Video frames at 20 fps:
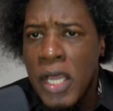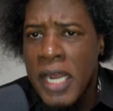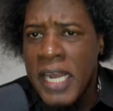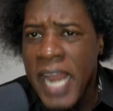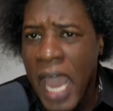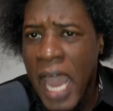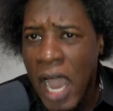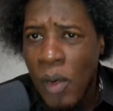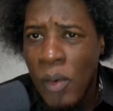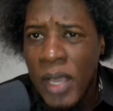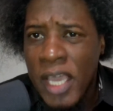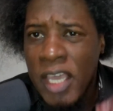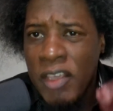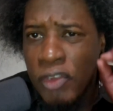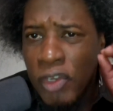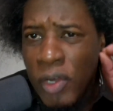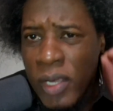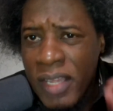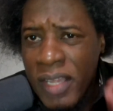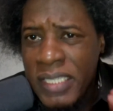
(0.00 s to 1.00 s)
Now, if
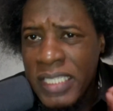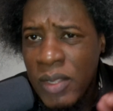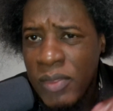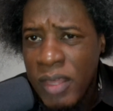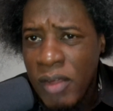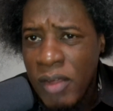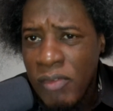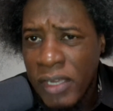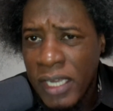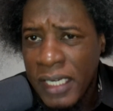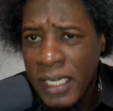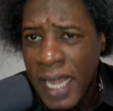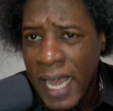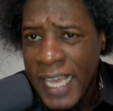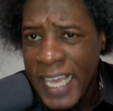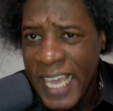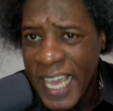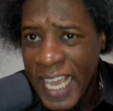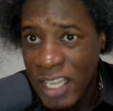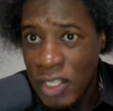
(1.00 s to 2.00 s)
you look at the South African
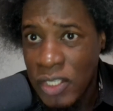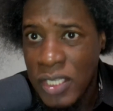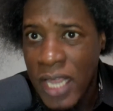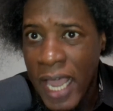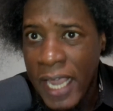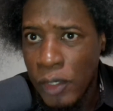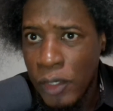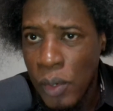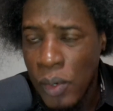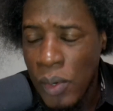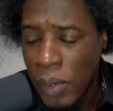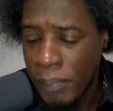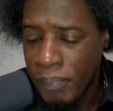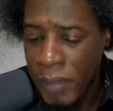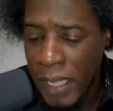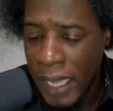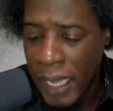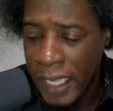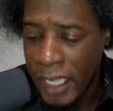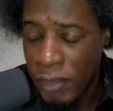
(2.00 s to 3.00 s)
case, I know
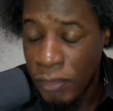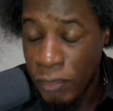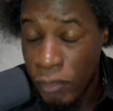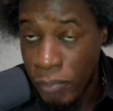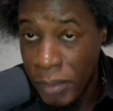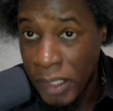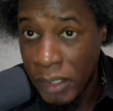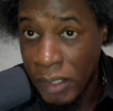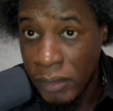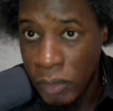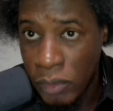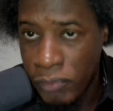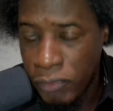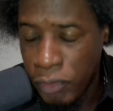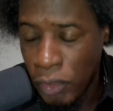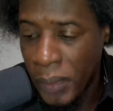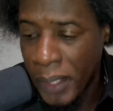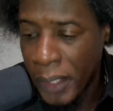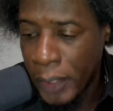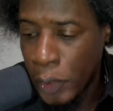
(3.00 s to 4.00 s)
if you've been
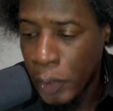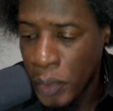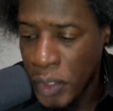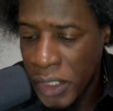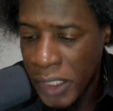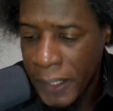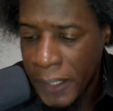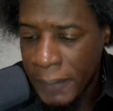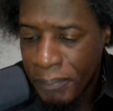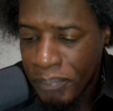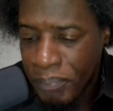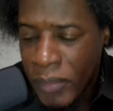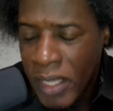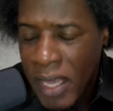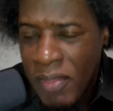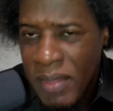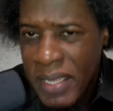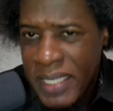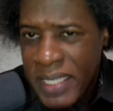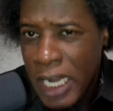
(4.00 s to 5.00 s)
following closely,
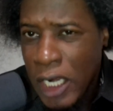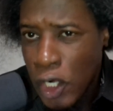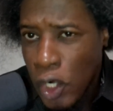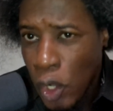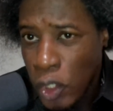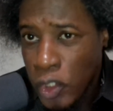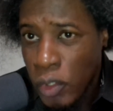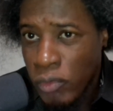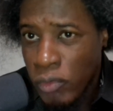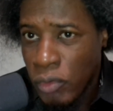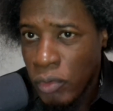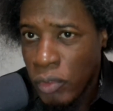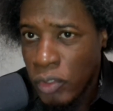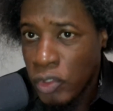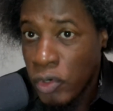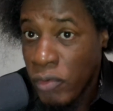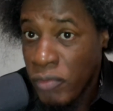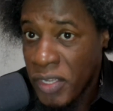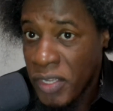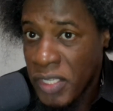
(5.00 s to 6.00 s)
there's a lot of
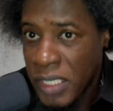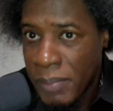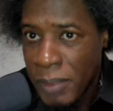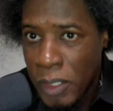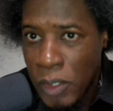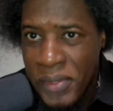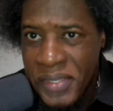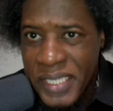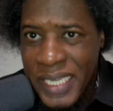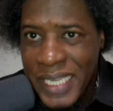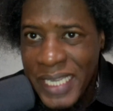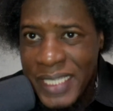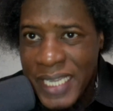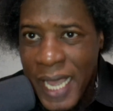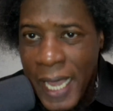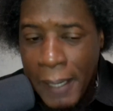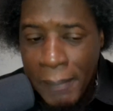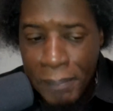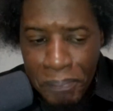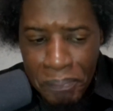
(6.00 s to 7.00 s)
controversy because there's
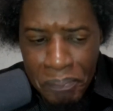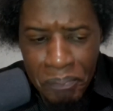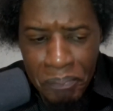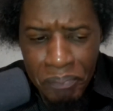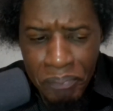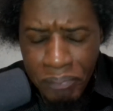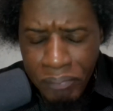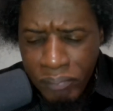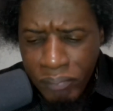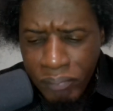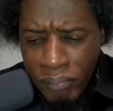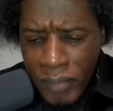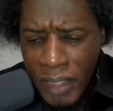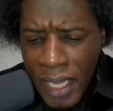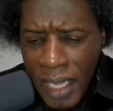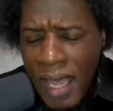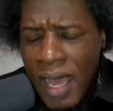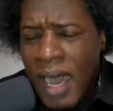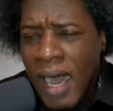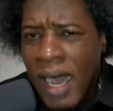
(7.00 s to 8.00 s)
a
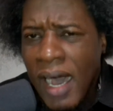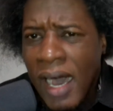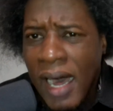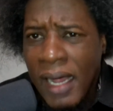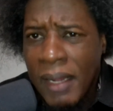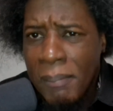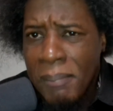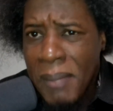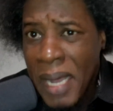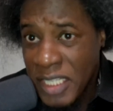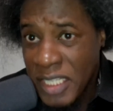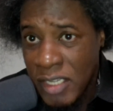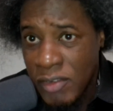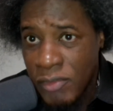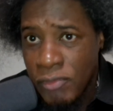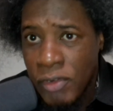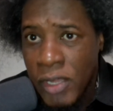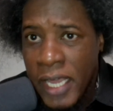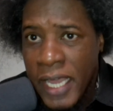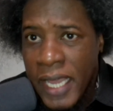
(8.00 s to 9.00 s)

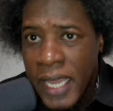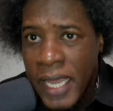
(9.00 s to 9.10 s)
massive